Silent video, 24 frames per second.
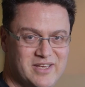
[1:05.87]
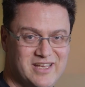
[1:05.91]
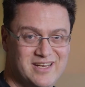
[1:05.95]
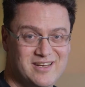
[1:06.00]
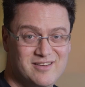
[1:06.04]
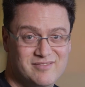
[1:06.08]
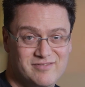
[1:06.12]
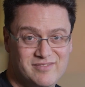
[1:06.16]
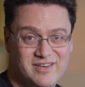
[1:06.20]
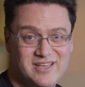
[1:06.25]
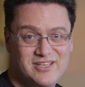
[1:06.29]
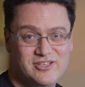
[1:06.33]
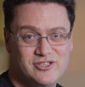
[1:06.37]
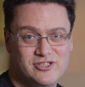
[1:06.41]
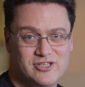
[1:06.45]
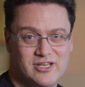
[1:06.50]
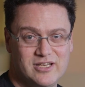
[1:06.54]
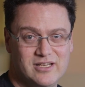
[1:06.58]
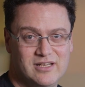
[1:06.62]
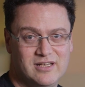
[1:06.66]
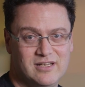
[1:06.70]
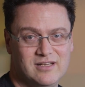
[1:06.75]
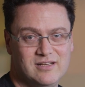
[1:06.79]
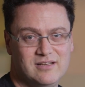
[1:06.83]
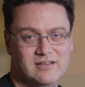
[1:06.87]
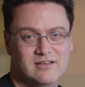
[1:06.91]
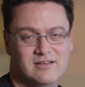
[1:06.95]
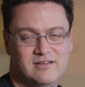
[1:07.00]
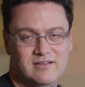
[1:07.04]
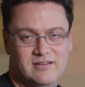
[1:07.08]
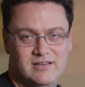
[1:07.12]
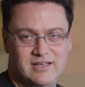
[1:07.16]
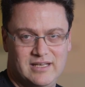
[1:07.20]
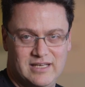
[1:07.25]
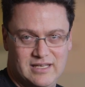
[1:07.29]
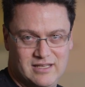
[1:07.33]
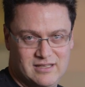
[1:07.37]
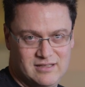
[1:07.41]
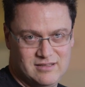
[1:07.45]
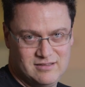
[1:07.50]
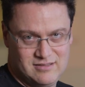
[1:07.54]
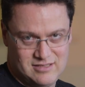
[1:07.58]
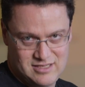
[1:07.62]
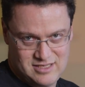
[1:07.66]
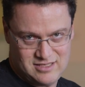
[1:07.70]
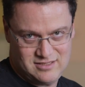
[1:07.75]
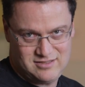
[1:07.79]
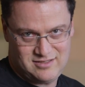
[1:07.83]
innovation
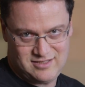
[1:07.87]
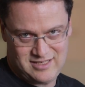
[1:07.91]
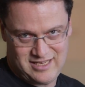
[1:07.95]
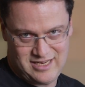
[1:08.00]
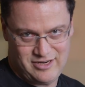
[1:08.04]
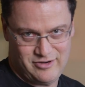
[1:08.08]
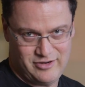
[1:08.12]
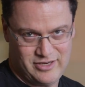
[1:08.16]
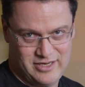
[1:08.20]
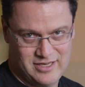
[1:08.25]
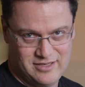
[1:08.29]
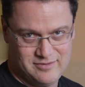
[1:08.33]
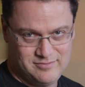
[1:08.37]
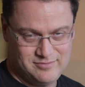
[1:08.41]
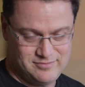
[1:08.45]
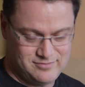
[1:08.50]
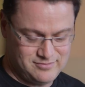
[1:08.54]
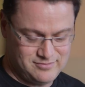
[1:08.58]
in this area.